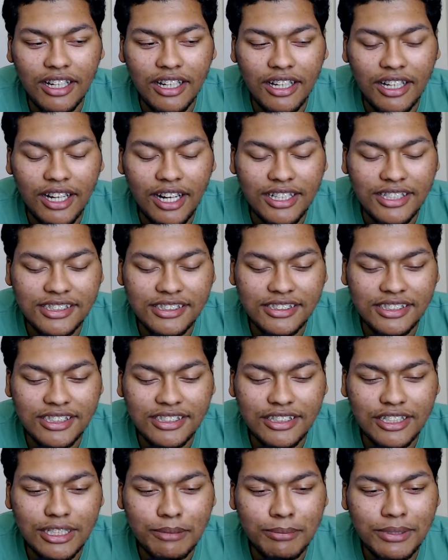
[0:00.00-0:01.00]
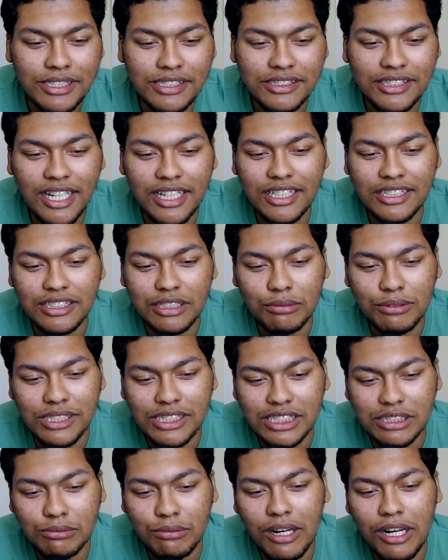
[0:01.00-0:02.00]
it took me a second to really
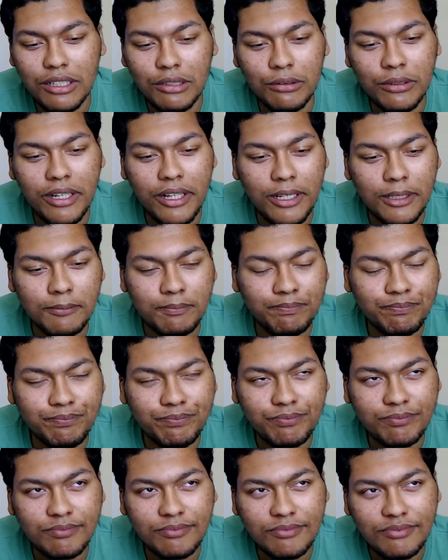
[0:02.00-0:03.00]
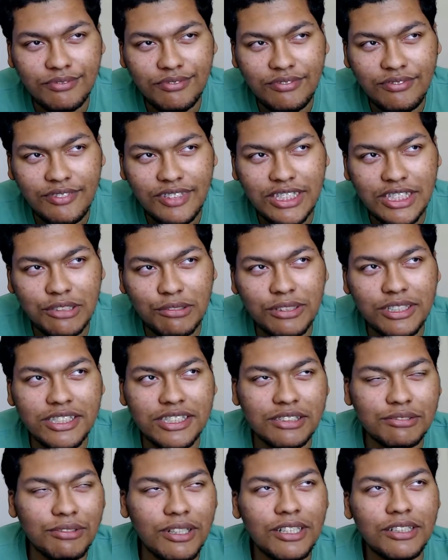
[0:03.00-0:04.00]
swallow that. To really
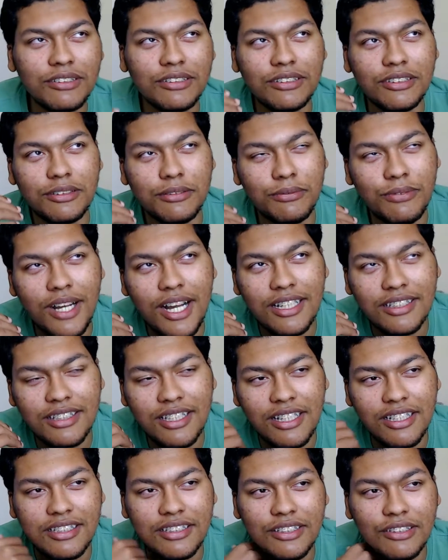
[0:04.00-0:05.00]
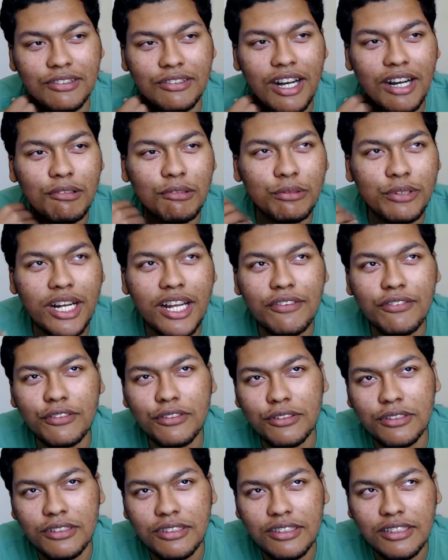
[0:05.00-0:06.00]
swallow the fact that I will
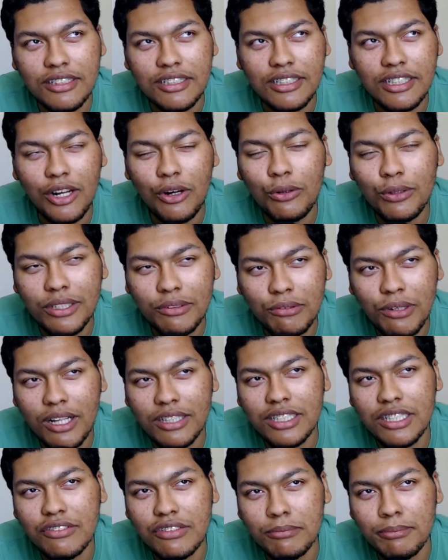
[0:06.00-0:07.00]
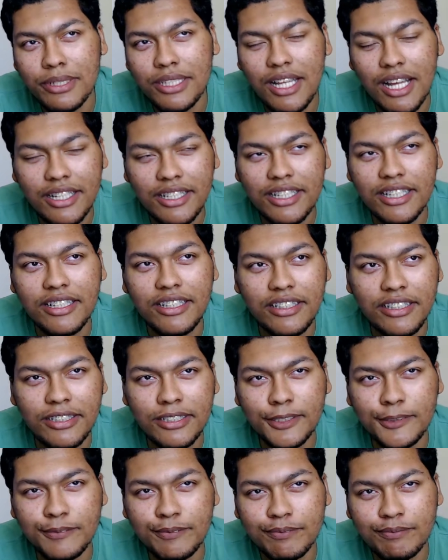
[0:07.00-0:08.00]
never. Not only will I never be that kid
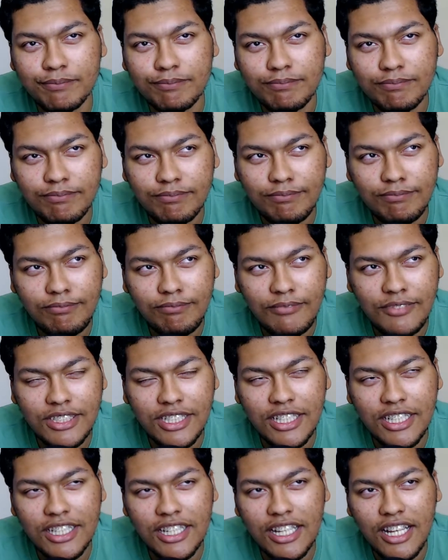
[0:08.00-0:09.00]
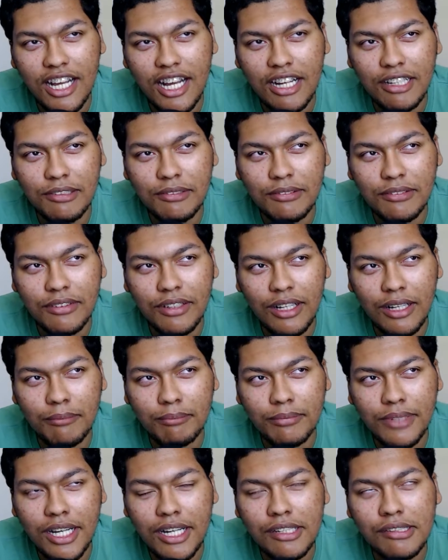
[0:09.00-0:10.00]
again. I'll
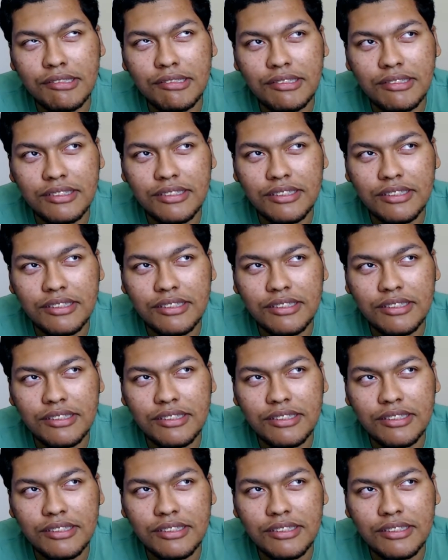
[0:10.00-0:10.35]
never